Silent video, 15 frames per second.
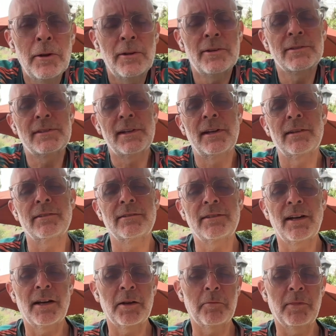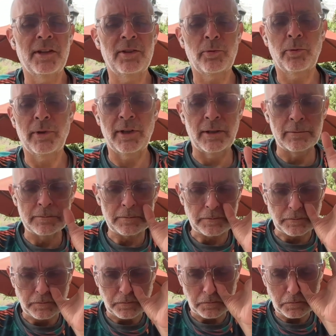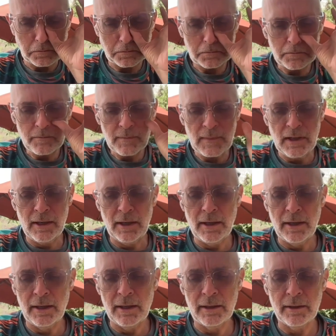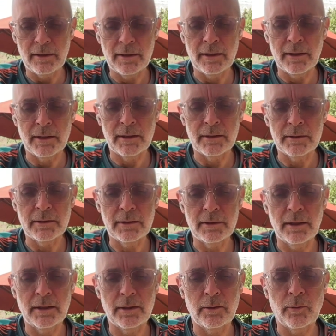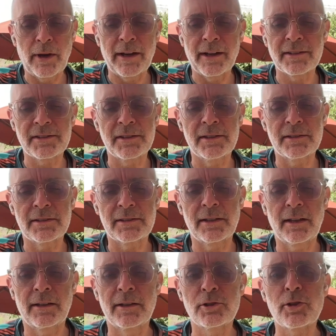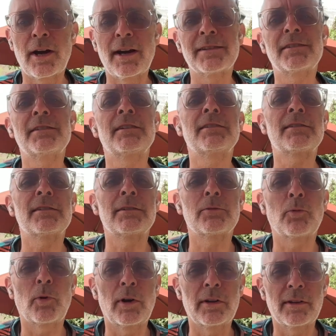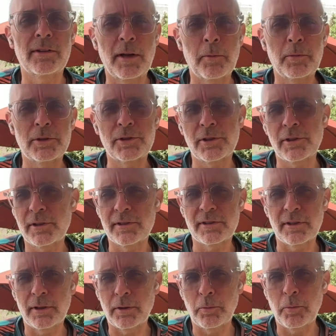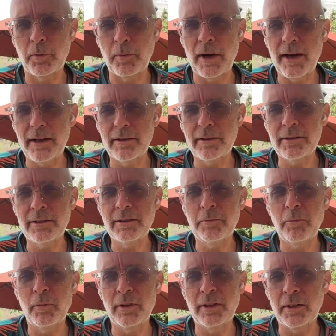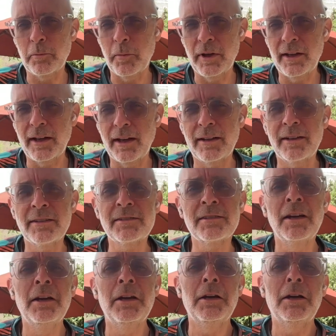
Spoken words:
There's that time between the rainy season and the dry season where the temperature is a little more milder in the mid 80s.